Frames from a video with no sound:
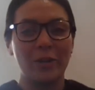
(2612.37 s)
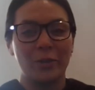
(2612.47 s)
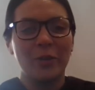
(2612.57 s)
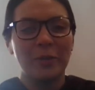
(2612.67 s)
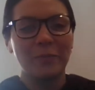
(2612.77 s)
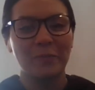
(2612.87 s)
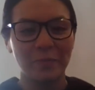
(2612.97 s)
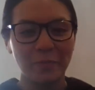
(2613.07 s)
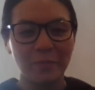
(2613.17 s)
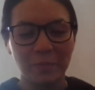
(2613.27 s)
a class, it tells
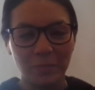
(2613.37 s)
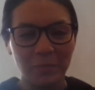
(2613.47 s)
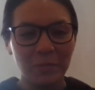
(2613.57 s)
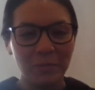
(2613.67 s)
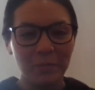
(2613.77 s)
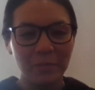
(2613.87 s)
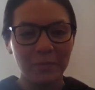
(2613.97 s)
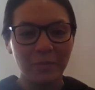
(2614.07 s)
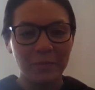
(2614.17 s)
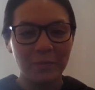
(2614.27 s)
you straight away that you can't come
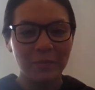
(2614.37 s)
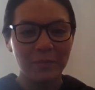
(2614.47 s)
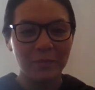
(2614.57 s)
to class.